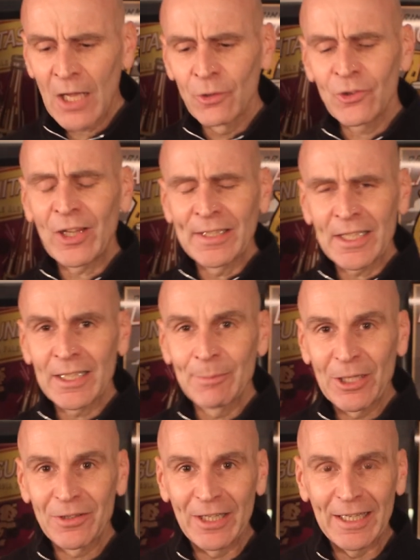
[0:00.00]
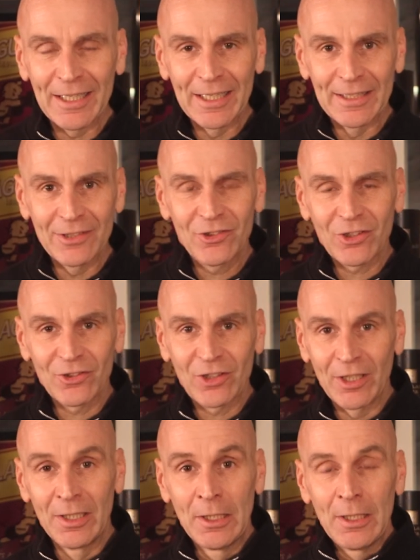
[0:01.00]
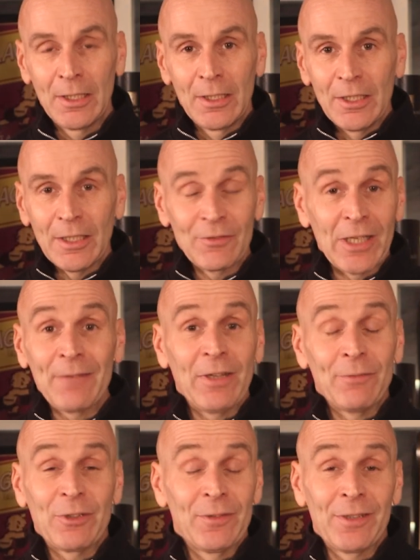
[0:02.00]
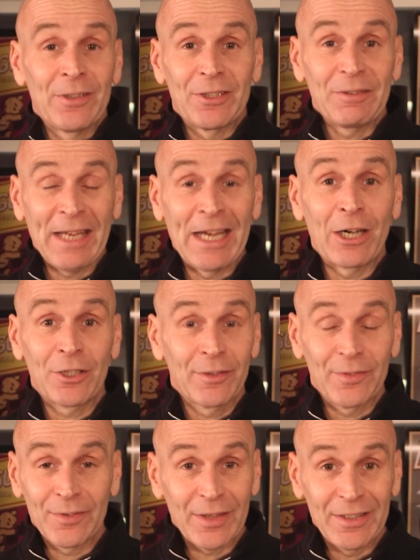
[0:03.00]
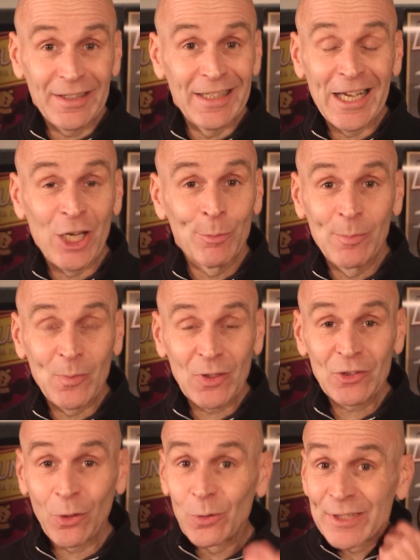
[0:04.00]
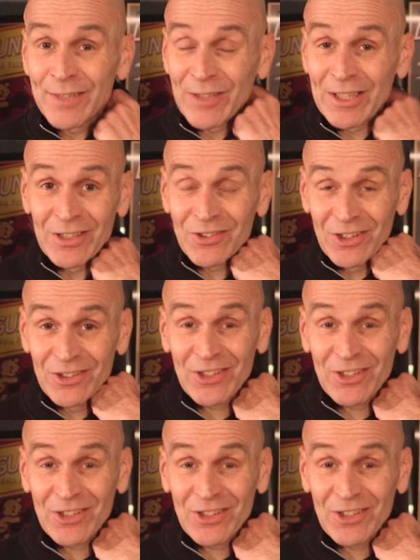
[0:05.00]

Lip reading: was thinking about that, and it's just if you've never heard of the album at all, give it a listen.